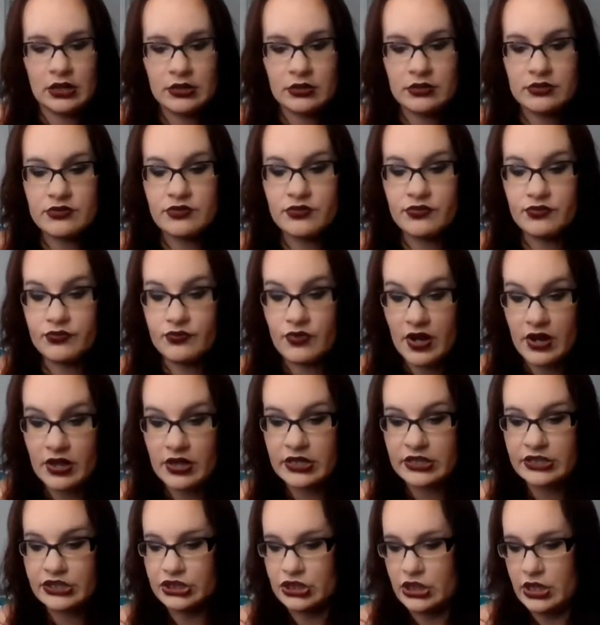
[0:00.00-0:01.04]
It's
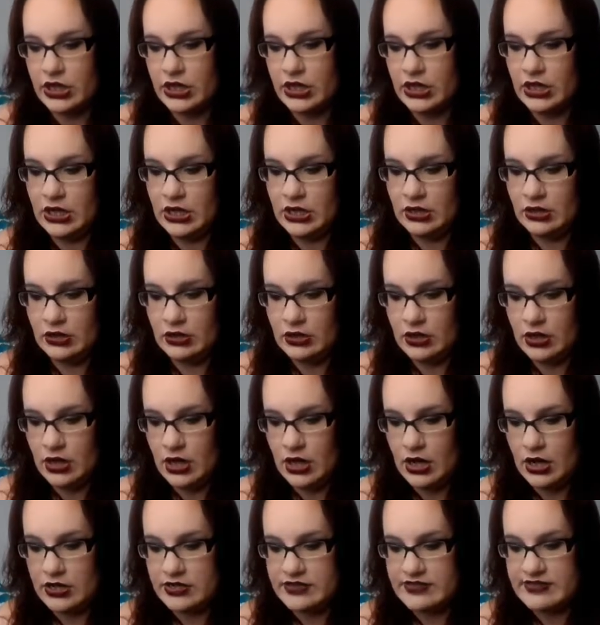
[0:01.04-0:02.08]
very shiny.
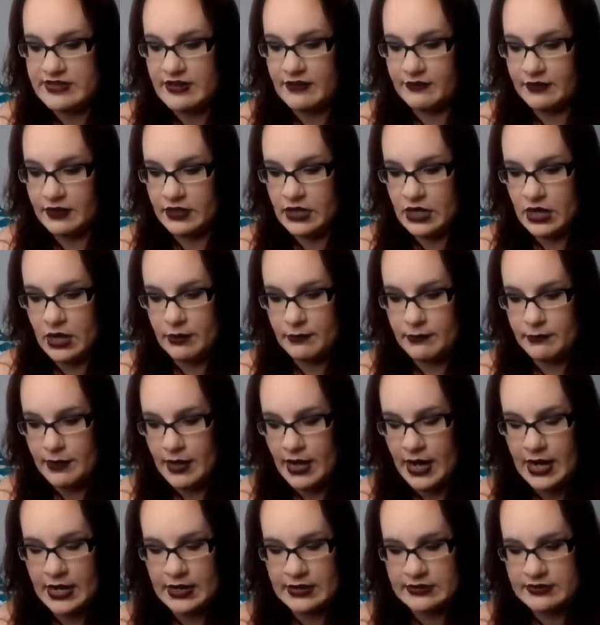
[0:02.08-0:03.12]
Uh, it's definitely not
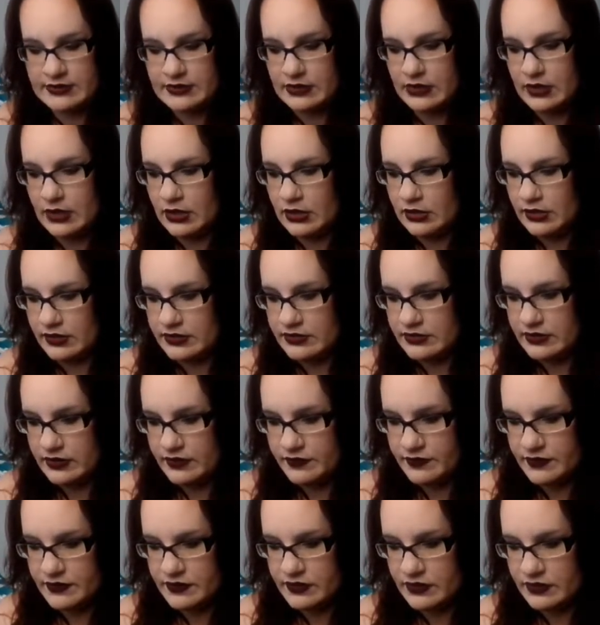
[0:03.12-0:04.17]
matte. Uh, let's see
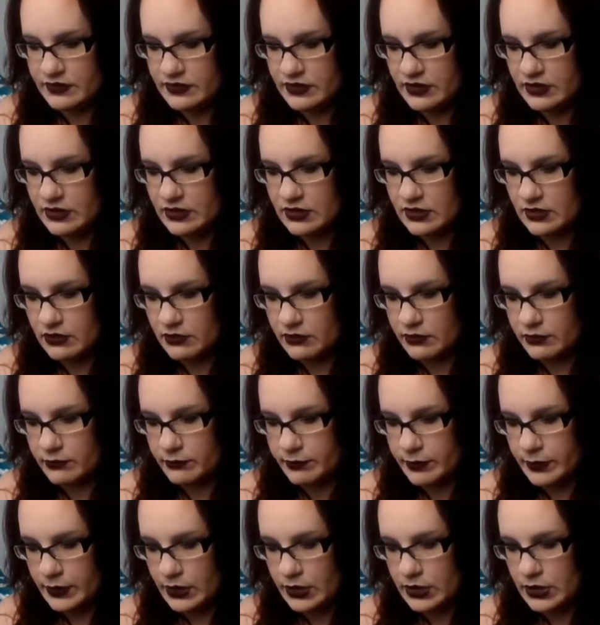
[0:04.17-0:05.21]
if it says anything on the
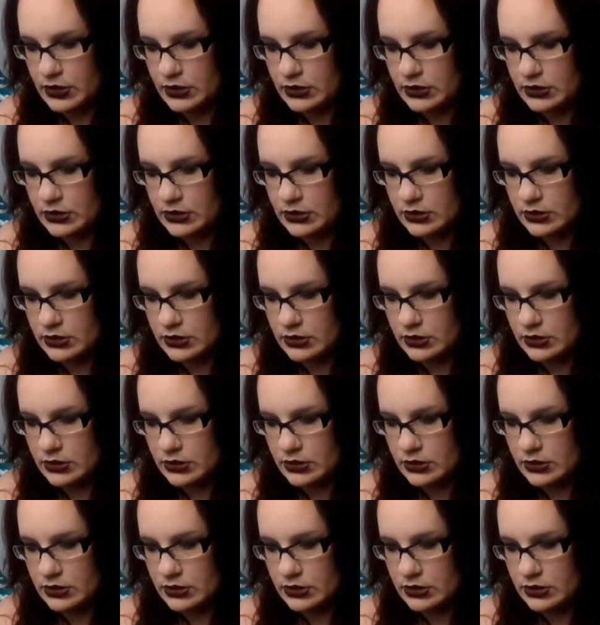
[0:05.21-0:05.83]
back.